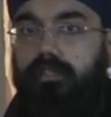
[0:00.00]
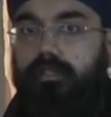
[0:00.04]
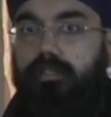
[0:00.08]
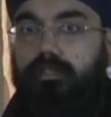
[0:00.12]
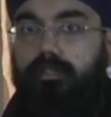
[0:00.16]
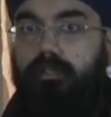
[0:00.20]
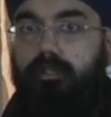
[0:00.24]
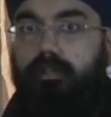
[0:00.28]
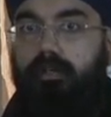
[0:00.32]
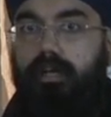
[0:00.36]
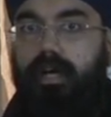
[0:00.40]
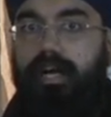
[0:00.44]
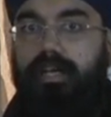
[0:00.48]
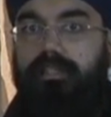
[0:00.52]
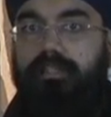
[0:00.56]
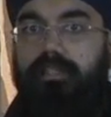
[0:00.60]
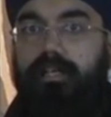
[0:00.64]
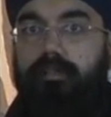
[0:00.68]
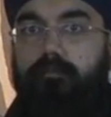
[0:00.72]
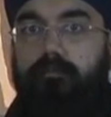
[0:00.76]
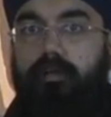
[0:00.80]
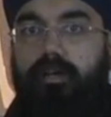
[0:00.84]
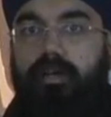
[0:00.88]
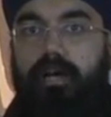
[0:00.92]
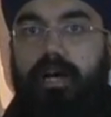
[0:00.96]

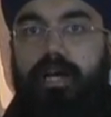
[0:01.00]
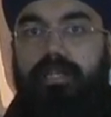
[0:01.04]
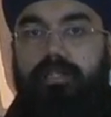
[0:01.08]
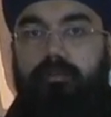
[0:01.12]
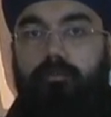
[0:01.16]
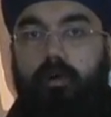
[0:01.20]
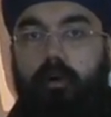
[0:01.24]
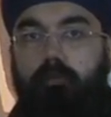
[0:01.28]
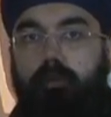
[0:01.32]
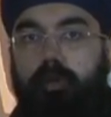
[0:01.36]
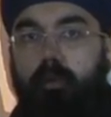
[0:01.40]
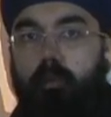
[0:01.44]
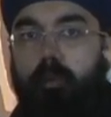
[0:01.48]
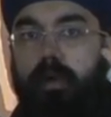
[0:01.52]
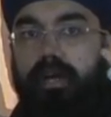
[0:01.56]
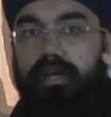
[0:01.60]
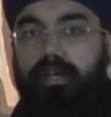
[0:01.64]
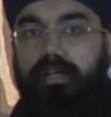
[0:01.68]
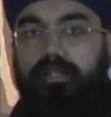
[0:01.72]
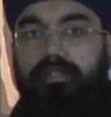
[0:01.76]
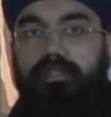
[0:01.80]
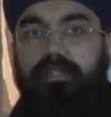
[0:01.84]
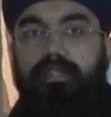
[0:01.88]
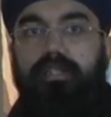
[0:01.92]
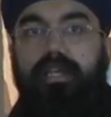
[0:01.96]
Sukhasana Prakash, what we
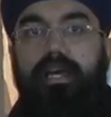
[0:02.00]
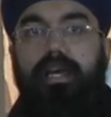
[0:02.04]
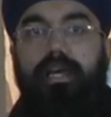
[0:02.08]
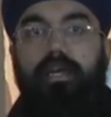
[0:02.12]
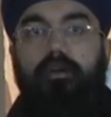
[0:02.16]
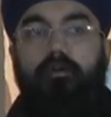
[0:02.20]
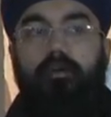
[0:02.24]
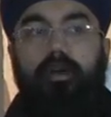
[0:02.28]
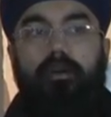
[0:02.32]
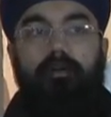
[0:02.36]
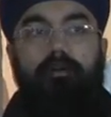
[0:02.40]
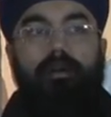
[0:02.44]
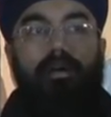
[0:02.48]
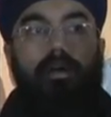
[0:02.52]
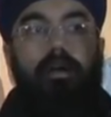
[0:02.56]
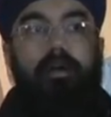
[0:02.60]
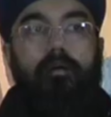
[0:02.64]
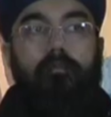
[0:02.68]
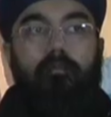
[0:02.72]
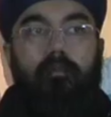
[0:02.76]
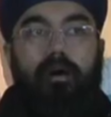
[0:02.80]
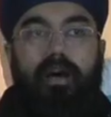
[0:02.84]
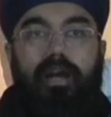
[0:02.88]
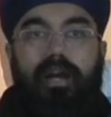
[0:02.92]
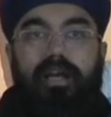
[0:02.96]
witnessed today when
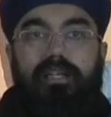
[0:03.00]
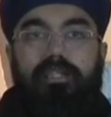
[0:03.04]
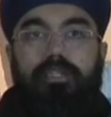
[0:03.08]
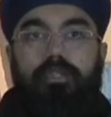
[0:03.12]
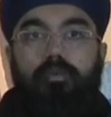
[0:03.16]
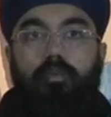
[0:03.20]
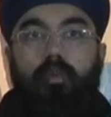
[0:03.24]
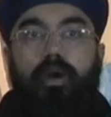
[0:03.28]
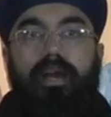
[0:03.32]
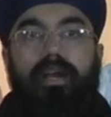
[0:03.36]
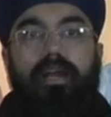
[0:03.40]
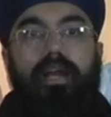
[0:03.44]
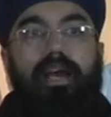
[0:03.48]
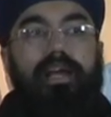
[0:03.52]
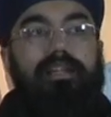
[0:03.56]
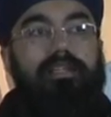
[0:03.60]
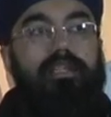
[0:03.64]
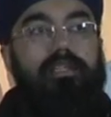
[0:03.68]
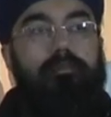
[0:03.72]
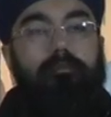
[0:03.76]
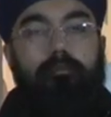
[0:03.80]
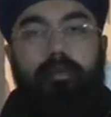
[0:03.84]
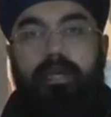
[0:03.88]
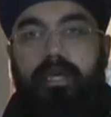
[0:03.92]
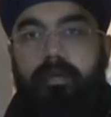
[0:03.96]
Maharajis went, and
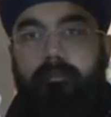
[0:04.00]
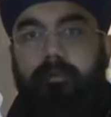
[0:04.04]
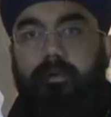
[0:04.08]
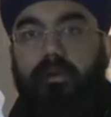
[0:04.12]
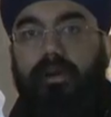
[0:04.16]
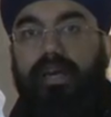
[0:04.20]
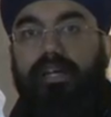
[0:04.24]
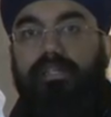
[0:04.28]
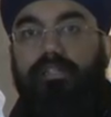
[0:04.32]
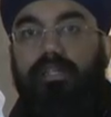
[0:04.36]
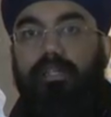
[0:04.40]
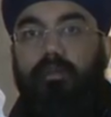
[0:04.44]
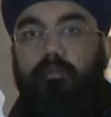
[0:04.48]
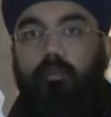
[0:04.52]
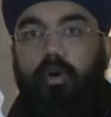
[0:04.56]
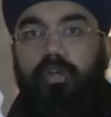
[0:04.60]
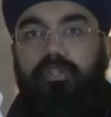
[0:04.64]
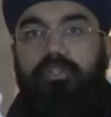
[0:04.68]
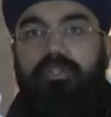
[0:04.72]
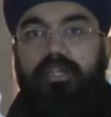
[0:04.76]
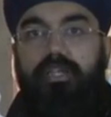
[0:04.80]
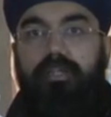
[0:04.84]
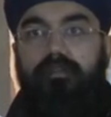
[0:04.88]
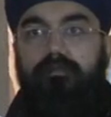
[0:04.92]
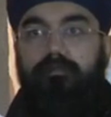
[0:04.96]
there's people actually
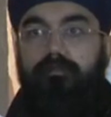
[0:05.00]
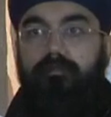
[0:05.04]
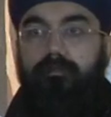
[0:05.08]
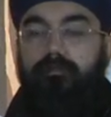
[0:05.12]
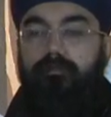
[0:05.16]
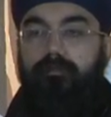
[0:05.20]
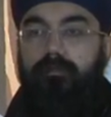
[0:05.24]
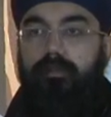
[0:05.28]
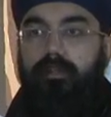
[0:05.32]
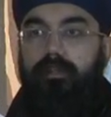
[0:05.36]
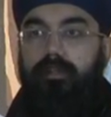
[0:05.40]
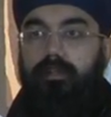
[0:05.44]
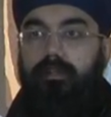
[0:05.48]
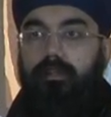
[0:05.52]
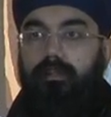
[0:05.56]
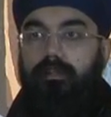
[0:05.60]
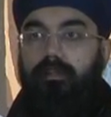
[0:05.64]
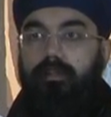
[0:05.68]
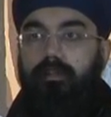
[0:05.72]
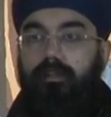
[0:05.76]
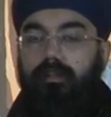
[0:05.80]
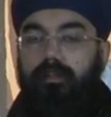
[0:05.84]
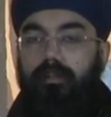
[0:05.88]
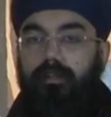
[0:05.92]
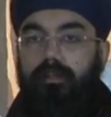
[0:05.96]
watching.
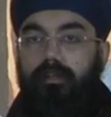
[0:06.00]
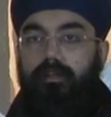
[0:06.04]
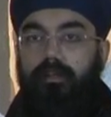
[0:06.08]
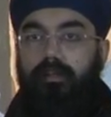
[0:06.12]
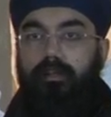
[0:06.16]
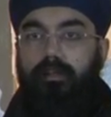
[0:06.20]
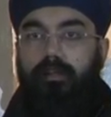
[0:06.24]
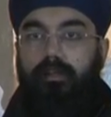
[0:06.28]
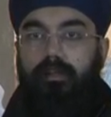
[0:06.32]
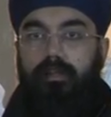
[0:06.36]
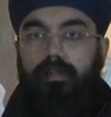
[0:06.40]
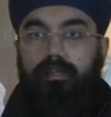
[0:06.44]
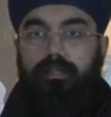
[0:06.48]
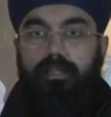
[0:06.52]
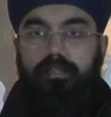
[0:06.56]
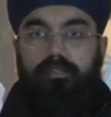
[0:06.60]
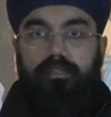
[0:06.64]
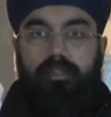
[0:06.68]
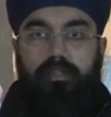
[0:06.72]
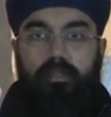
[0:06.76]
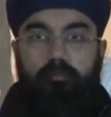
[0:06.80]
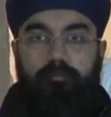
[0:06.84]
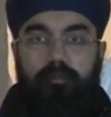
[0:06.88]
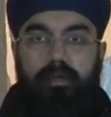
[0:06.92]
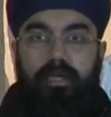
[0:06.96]
There's
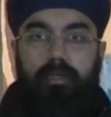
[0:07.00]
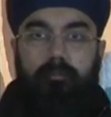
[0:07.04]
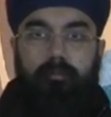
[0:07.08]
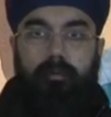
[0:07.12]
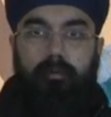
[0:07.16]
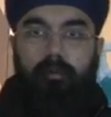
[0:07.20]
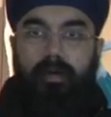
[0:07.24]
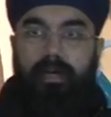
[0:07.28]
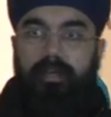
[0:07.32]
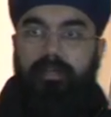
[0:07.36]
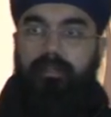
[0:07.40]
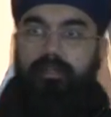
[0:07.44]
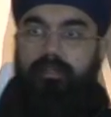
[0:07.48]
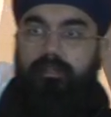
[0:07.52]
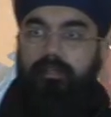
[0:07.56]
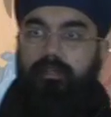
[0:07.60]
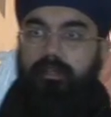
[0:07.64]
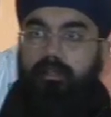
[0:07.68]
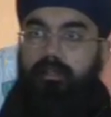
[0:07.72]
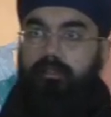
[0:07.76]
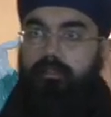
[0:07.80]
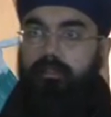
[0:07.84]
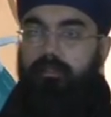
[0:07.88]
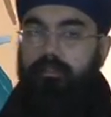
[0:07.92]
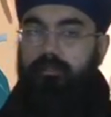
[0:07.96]
other people
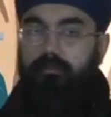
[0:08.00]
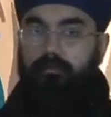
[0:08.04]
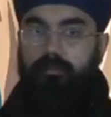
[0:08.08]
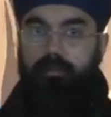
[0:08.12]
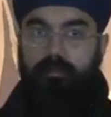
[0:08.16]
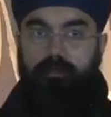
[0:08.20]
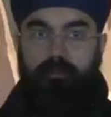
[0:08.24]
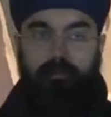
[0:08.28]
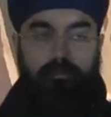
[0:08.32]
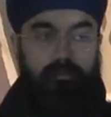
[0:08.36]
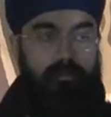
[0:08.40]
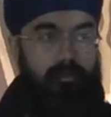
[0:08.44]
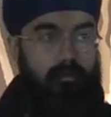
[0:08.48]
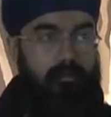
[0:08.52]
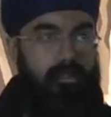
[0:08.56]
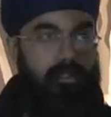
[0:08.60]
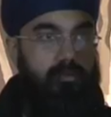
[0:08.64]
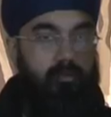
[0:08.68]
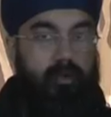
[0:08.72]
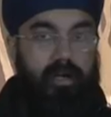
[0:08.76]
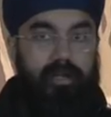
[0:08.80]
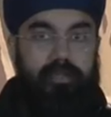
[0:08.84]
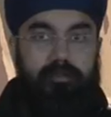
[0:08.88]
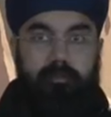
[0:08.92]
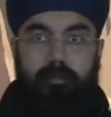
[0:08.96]
there's some of
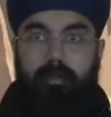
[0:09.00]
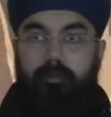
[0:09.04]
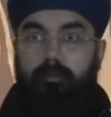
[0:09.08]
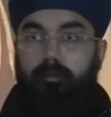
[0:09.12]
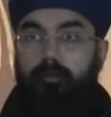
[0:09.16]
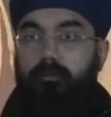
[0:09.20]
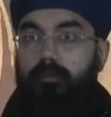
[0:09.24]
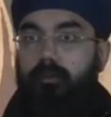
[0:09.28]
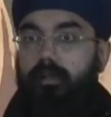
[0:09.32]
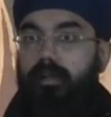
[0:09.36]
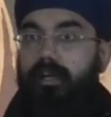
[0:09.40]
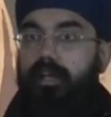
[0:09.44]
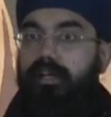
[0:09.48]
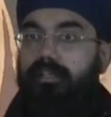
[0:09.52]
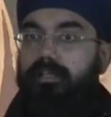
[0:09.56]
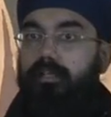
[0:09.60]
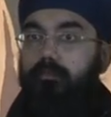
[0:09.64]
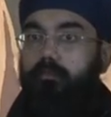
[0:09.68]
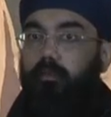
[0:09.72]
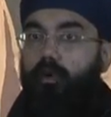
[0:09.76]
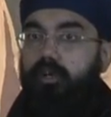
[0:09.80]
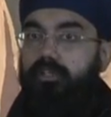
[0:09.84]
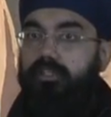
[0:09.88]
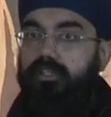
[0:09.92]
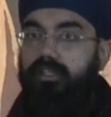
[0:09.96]
these Welsh people
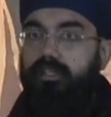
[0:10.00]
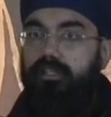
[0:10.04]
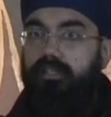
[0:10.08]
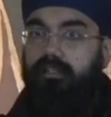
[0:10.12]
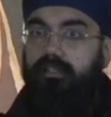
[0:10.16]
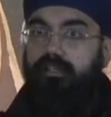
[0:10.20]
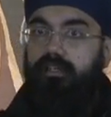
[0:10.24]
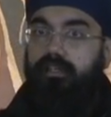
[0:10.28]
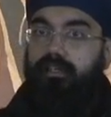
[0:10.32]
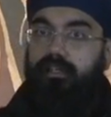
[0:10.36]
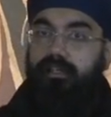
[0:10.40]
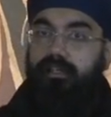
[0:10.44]
actually watching.